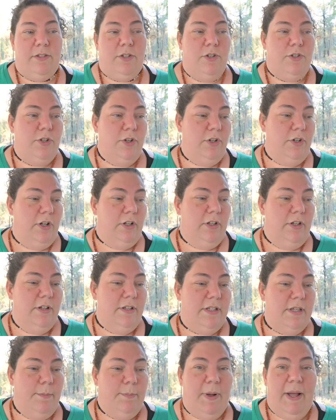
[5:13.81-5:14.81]
So
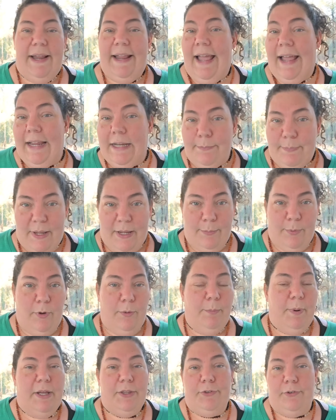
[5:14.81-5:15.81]
$2 by 8
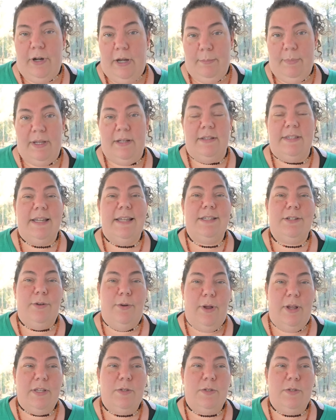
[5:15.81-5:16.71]
people by 3 meals is